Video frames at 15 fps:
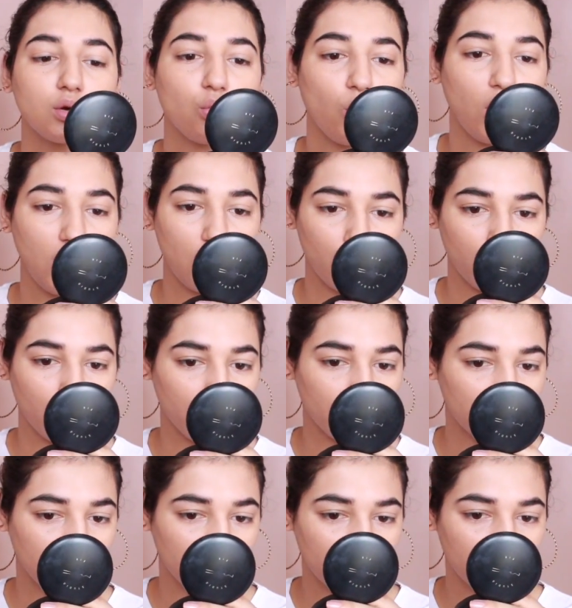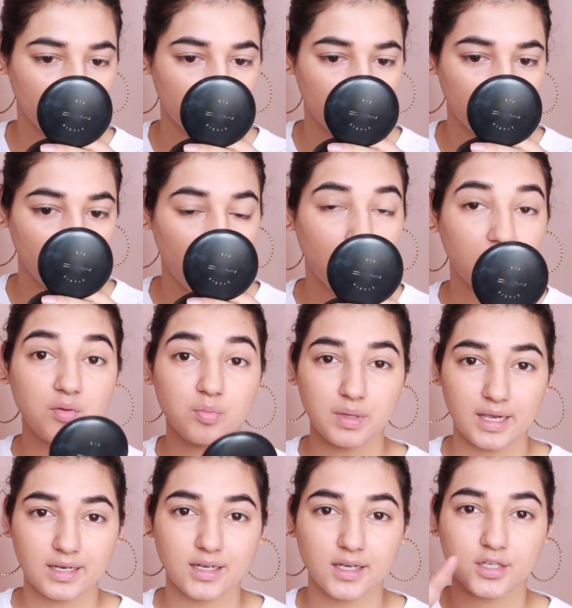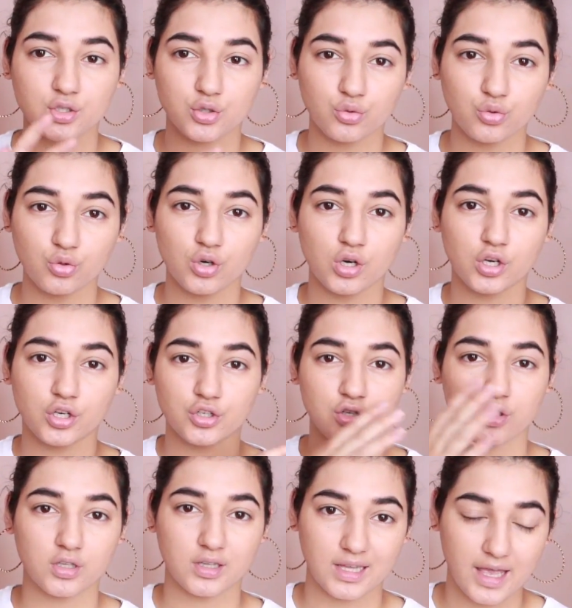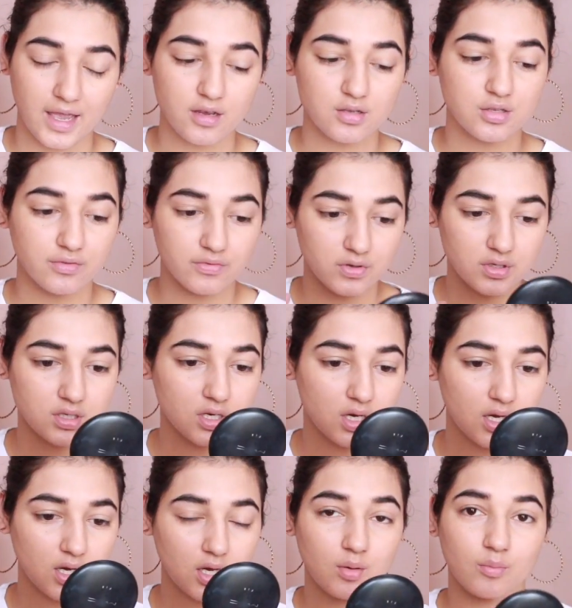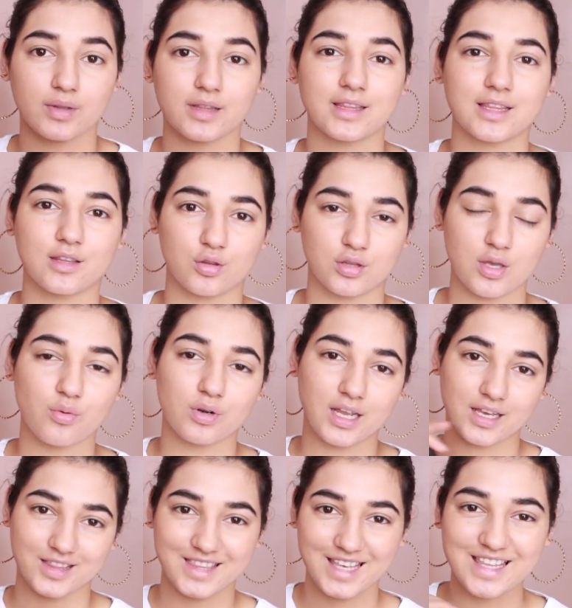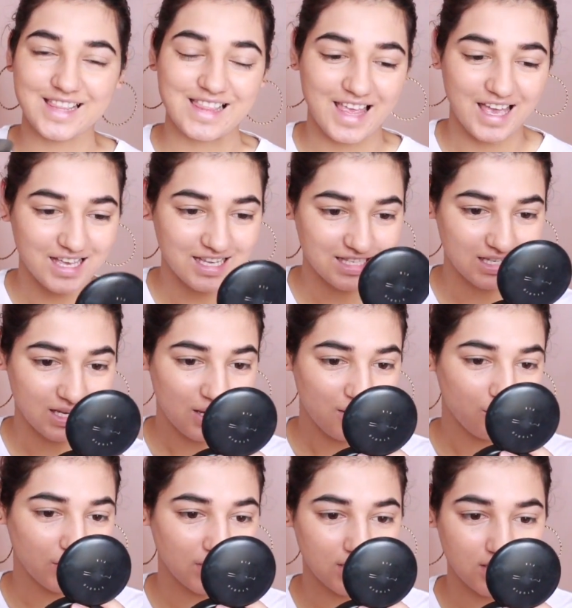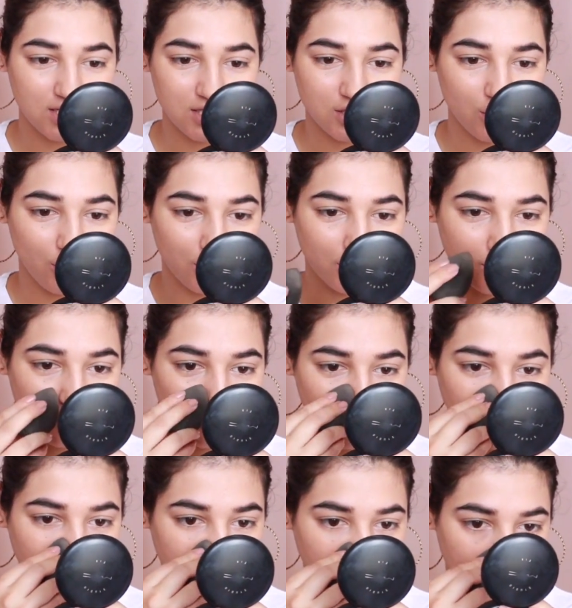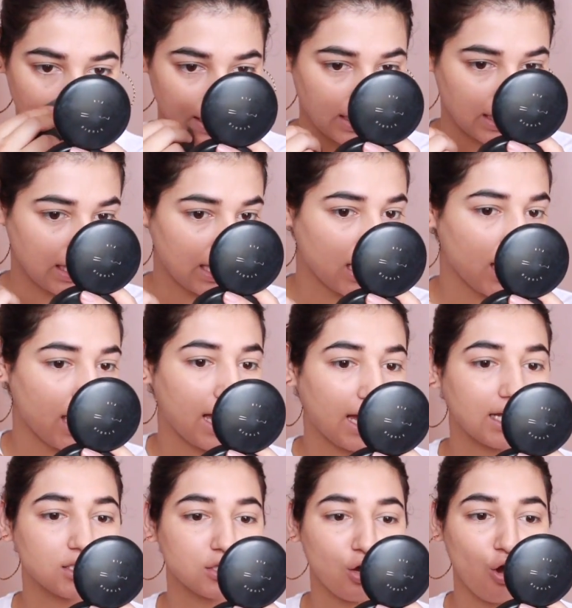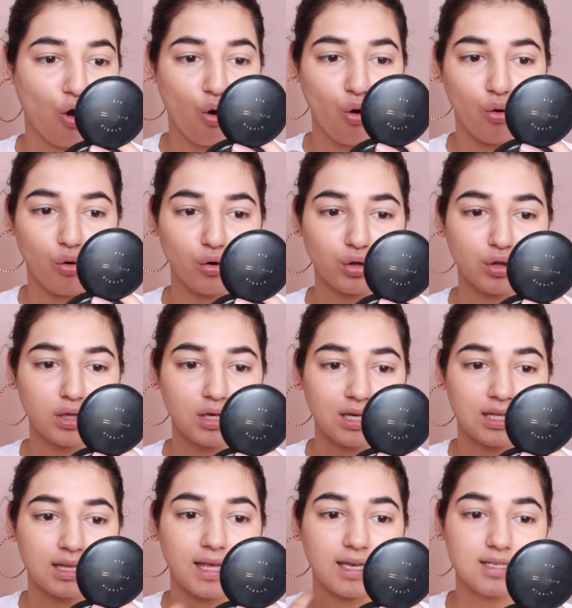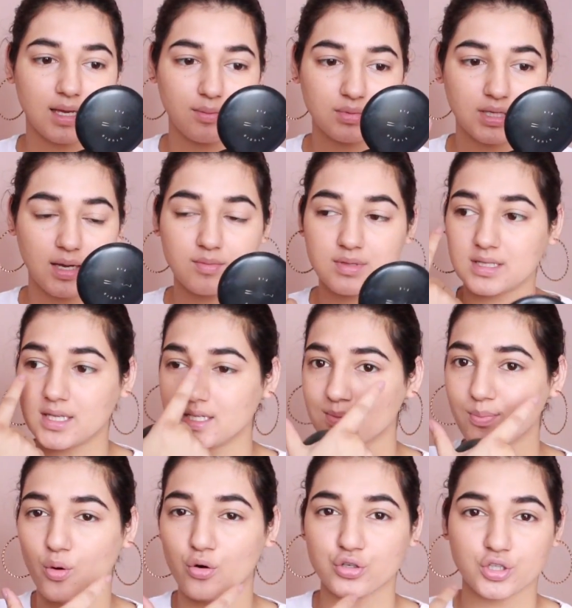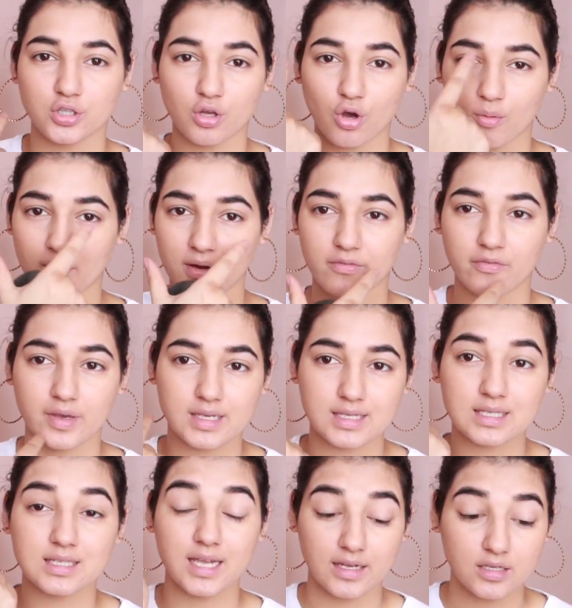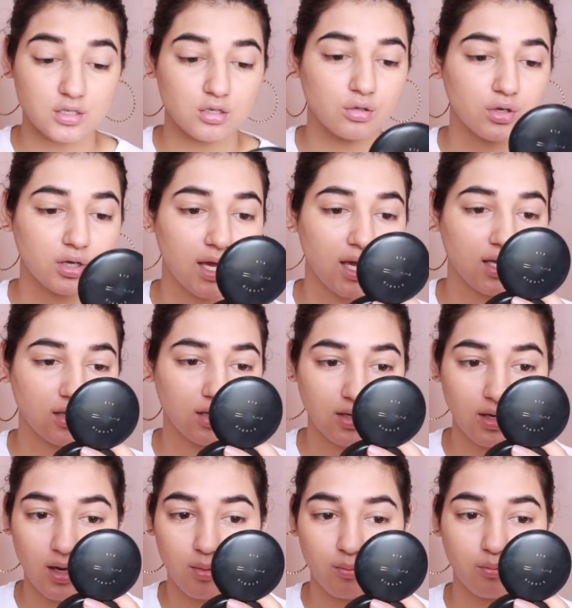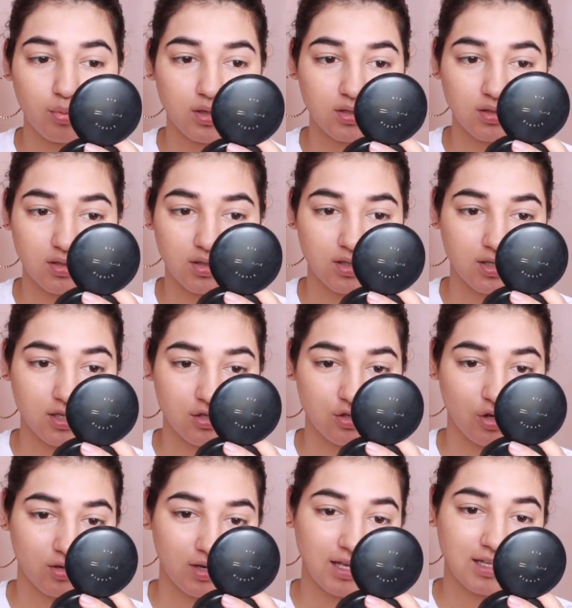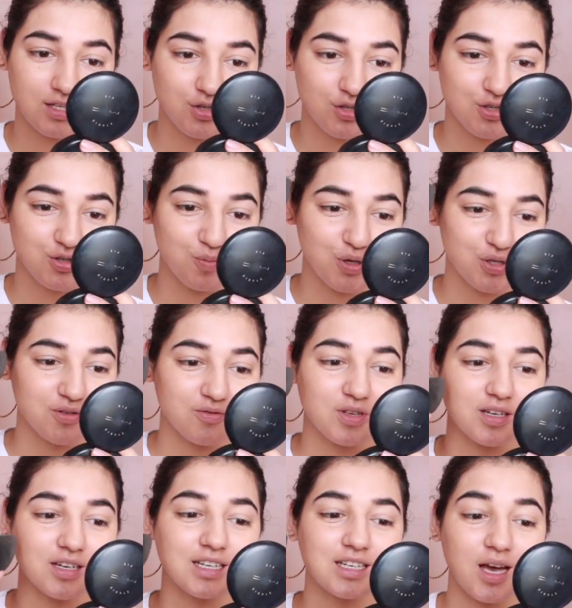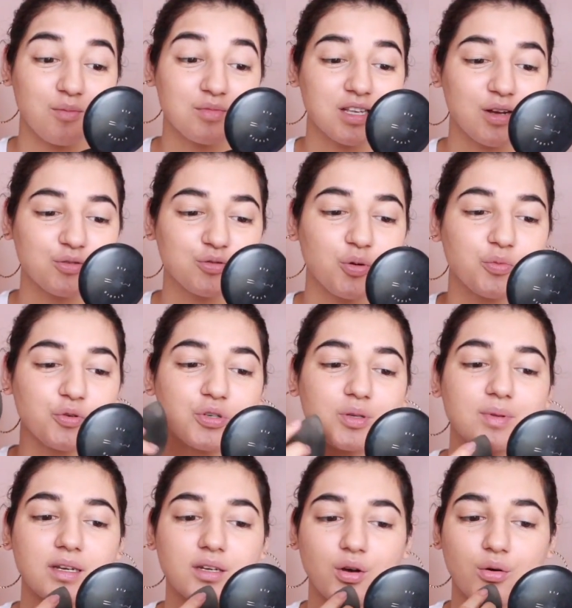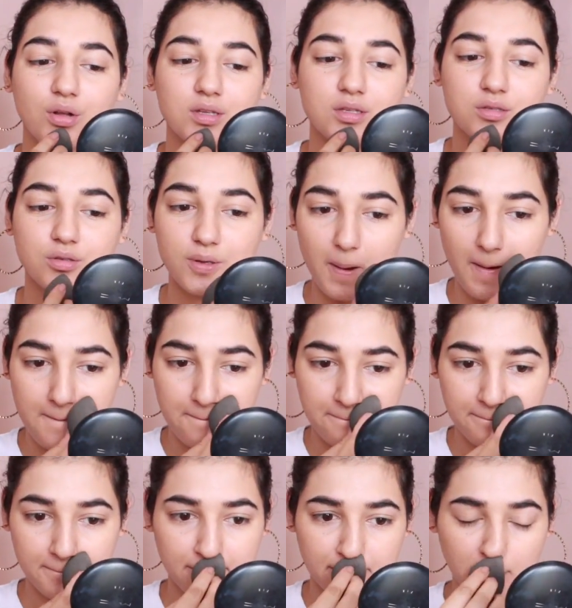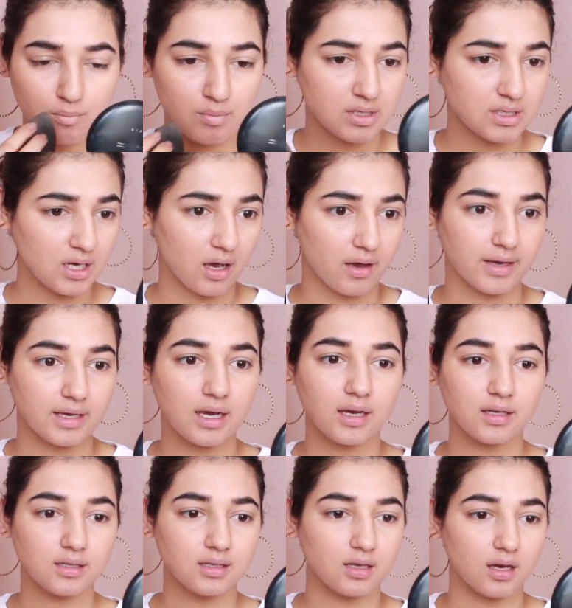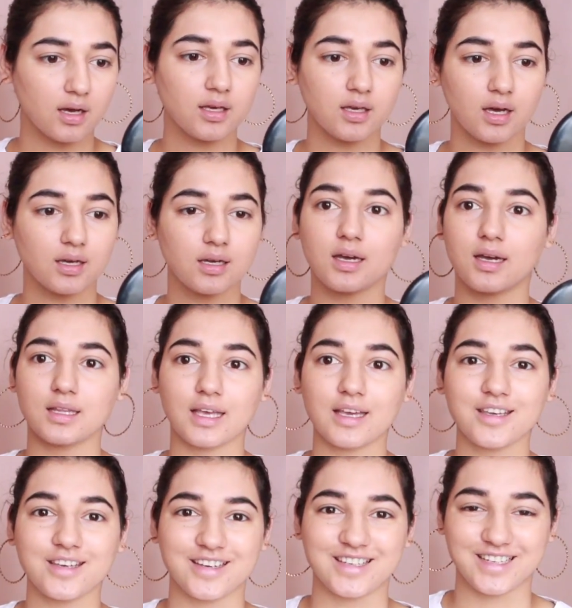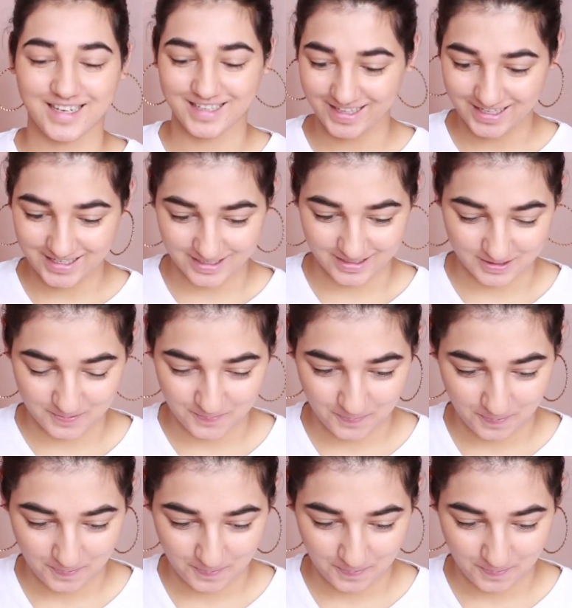Wow, I've applied like 2 layers of it, but they were like thin layers, but it does not look cakey at all. Like sometimes this portion on my face tend to look cakey, but it does not. I think so it's because of it comes down to a beauty blender also. But yeah, I like it. I like it.